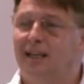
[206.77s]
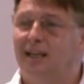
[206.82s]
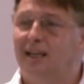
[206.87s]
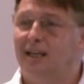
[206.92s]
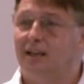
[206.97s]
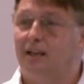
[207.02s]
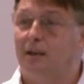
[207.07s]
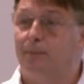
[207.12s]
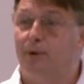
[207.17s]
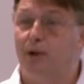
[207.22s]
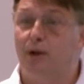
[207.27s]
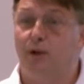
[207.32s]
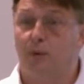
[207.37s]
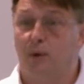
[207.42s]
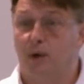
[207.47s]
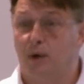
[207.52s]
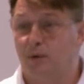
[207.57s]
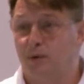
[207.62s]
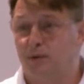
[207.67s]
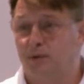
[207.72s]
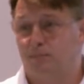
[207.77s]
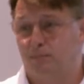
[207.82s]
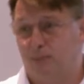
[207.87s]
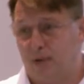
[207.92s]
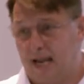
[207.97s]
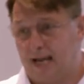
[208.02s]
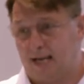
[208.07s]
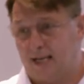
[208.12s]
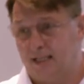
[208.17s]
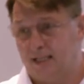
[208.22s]
In the computer world,
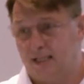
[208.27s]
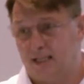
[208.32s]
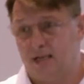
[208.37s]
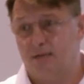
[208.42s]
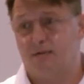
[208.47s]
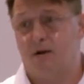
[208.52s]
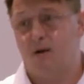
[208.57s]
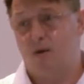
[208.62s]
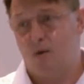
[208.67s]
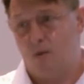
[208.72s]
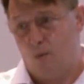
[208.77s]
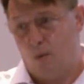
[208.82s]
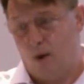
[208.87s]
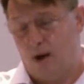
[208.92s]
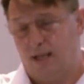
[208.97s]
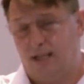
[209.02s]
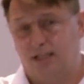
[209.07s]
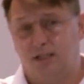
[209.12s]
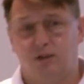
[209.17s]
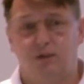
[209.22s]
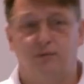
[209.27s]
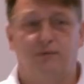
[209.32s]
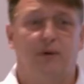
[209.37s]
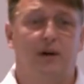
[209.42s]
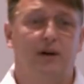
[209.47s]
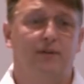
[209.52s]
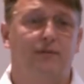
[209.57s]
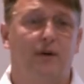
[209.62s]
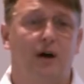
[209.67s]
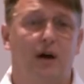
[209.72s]
black is 0, white is
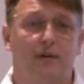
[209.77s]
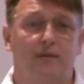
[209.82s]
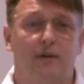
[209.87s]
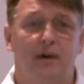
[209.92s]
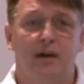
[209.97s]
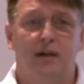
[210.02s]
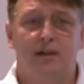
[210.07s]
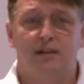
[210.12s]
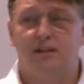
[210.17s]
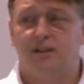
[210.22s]
255.